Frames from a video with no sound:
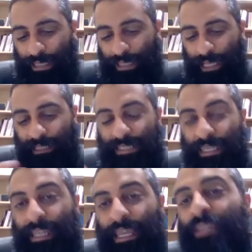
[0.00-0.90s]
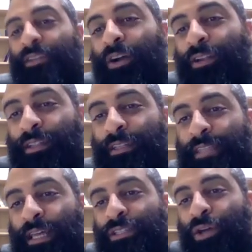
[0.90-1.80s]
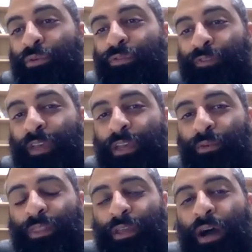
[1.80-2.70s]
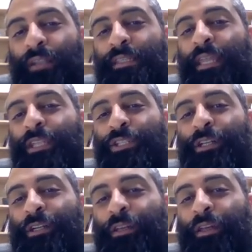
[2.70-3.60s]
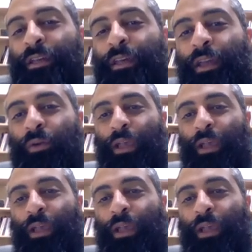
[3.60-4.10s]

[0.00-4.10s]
It's sin and darkness that don't fit with God's nature, right?